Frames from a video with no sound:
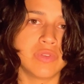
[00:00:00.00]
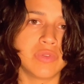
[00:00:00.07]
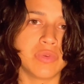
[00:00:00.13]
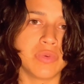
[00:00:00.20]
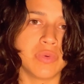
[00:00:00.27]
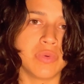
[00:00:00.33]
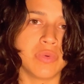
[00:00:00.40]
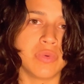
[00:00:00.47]

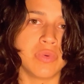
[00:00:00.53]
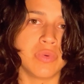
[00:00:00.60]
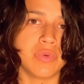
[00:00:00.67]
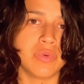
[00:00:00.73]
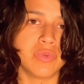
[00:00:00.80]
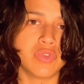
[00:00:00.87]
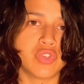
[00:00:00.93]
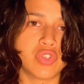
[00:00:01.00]
to
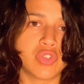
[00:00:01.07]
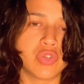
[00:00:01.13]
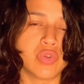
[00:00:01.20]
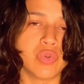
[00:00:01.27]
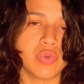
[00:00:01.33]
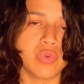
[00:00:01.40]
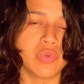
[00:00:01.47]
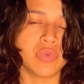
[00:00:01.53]

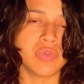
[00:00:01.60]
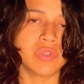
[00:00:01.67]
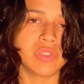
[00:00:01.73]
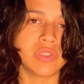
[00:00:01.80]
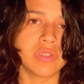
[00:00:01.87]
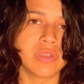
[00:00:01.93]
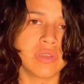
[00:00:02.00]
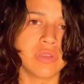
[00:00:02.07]

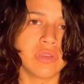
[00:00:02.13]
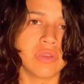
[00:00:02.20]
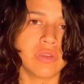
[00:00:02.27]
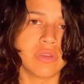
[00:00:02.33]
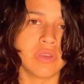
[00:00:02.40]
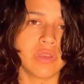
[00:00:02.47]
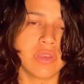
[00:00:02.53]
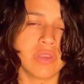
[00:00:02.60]
choose
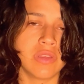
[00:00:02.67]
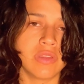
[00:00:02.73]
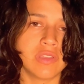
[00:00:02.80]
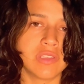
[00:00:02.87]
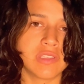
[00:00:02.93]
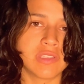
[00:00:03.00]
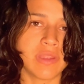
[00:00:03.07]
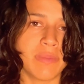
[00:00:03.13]

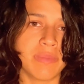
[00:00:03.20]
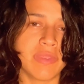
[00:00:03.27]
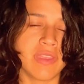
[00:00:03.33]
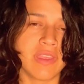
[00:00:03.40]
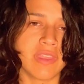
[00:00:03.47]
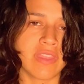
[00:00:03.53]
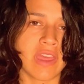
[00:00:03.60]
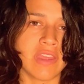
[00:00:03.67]

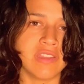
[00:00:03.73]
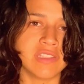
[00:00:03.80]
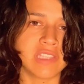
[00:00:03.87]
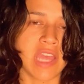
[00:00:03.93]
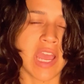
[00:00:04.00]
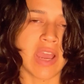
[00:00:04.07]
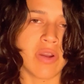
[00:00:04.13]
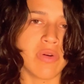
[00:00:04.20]
something that is
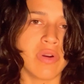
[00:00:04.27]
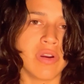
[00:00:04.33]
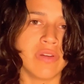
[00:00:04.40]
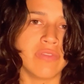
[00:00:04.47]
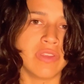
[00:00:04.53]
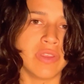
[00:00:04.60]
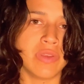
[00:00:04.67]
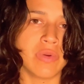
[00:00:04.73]
out of
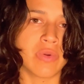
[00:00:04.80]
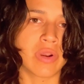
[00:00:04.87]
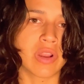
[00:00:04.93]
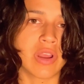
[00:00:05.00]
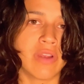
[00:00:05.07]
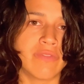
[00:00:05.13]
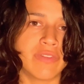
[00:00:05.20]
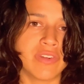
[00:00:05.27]
your
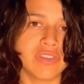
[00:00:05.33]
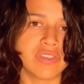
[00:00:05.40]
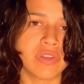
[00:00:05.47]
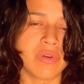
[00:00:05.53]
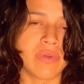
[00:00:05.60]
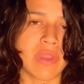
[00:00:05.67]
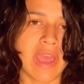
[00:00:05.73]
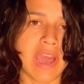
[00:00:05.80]
comfort
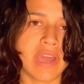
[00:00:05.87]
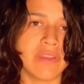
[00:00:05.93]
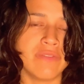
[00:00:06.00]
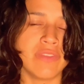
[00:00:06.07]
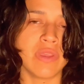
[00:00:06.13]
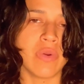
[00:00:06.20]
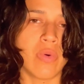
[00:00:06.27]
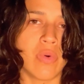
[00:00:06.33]
zone, out of
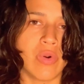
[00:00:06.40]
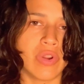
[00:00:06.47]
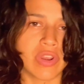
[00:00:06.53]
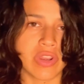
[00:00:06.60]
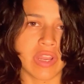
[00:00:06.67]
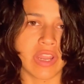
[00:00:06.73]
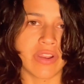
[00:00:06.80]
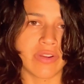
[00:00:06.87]
the
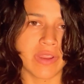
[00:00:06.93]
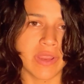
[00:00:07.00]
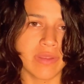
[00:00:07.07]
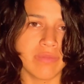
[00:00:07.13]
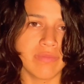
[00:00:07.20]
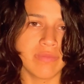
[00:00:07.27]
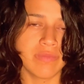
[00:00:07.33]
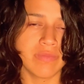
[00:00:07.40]
ordinary,
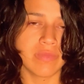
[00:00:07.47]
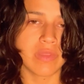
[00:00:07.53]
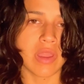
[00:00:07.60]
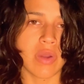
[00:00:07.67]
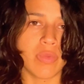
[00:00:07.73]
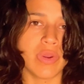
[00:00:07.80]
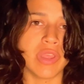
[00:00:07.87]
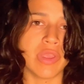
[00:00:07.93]

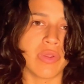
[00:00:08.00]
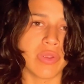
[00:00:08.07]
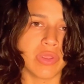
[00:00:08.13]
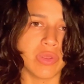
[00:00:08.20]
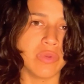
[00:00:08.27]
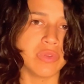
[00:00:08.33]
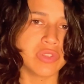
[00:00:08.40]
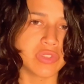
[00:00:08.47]
not what you're
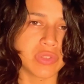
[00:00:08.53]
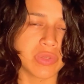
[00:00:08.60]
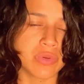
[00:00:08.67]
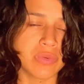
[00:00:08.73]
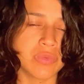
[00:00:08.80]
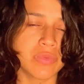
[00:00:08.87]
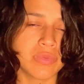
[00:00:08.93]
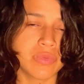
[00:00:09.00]
used to,